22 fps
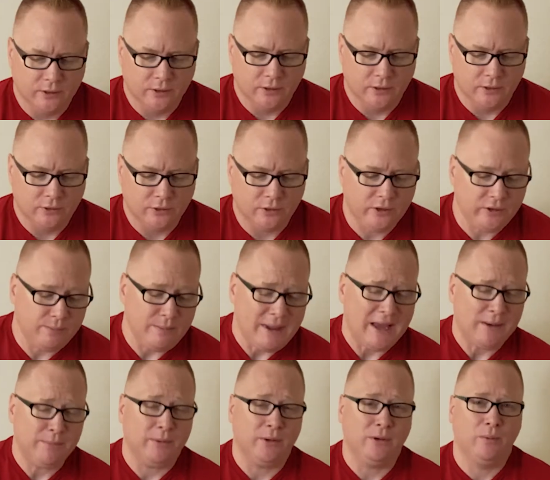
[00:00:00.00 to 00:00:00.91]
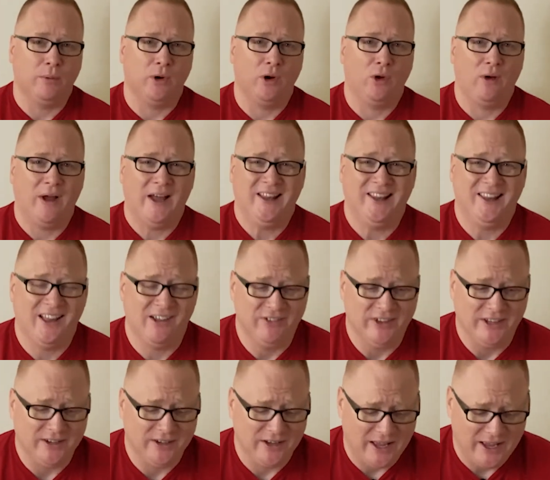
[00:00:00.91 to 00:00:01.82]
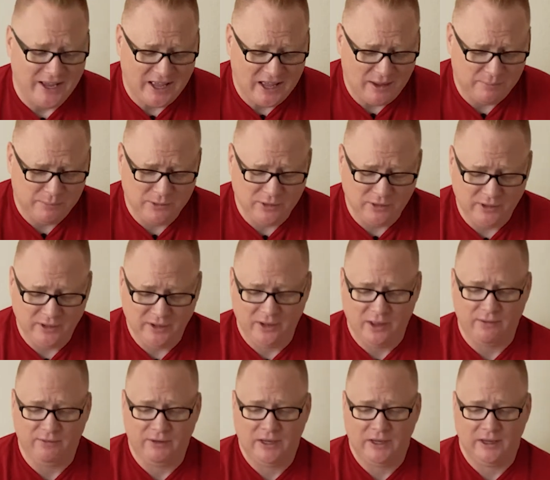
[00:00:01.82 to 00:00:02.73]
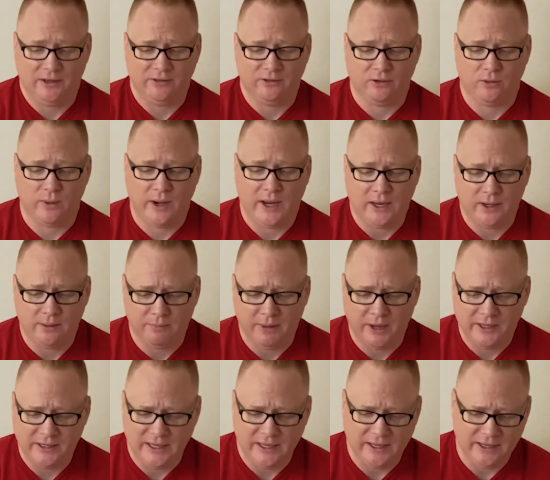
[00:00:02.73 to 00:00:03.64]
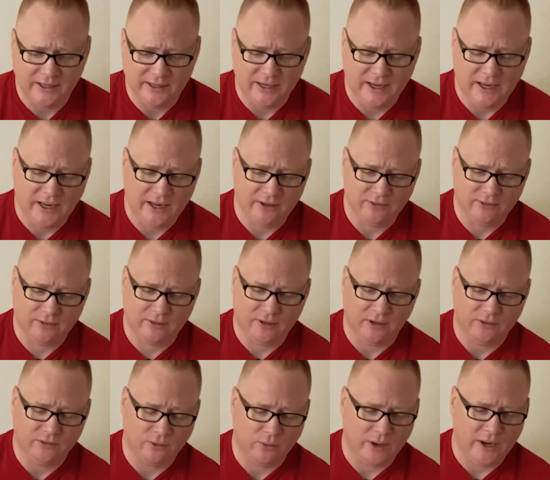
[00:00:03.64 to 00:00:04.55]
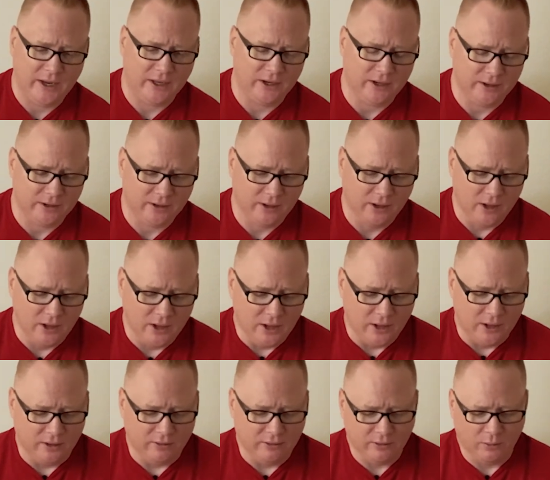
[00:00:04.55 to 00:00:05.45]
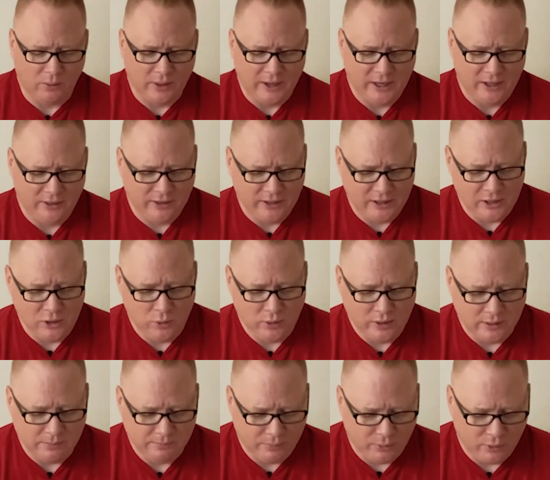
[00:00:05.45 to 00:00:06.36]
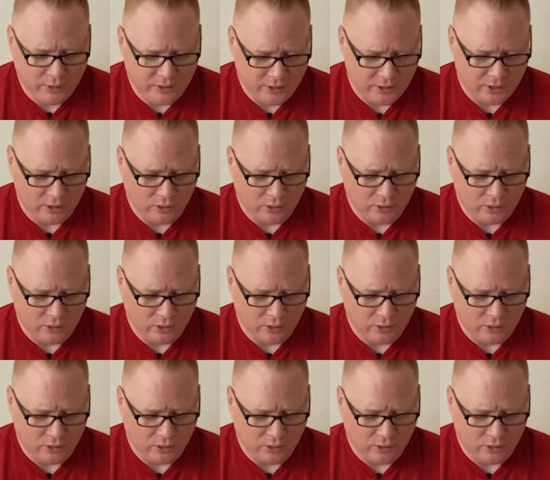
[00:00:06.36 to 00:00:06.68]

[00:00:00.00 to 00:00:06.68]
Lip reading: So this MacBook Pro, I love it. I absolutely love it. It's great in my day-to-day. It's great in the way that you can put your